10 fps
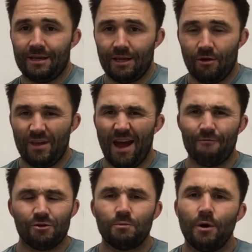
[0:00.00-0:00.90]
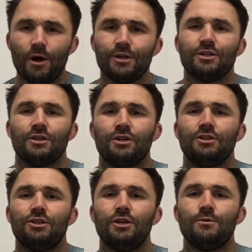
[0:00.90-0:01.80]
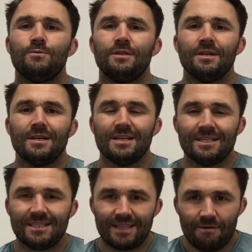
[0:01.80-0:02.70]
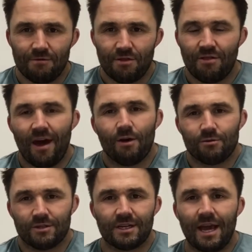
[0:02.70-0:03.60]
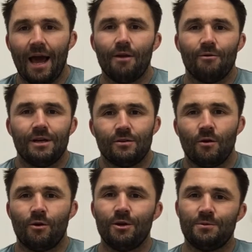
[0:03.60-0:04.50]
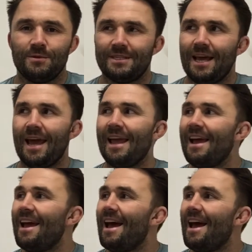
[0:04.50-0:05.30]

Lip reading: You know, the average person consumes 7,000 calories on Christmas Day,